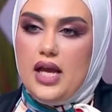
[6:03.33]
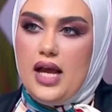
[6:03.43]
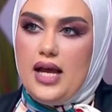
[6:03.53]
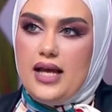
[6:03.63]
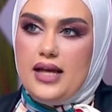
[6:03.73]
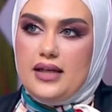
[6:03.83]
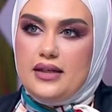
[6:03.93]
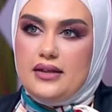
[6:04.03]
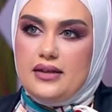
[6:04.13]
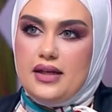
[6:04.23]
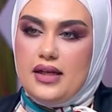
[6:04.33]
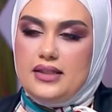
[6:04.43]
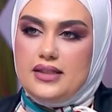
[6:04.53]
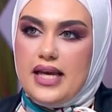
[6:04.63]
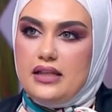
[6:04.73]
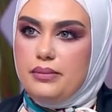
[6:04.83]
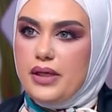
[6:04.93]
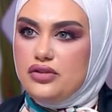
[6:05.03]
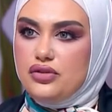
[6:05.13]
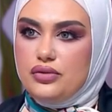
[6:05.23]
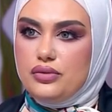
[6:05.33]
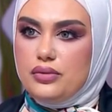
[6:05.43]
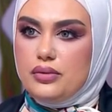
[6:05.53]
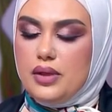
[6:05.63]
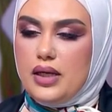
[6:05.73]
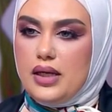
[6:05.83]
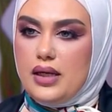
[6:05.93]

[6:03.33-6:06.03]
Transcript: and it gets me to